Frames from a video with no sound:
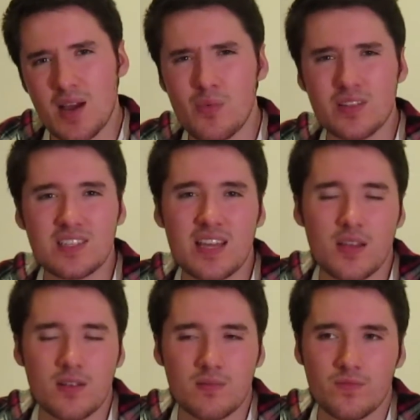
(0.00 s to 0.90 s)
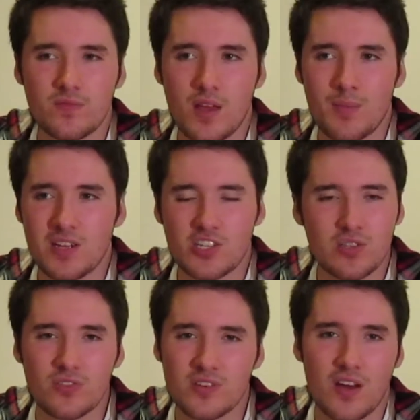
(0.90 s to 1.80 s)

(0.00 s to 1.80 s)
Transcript: I would say that, I mean, children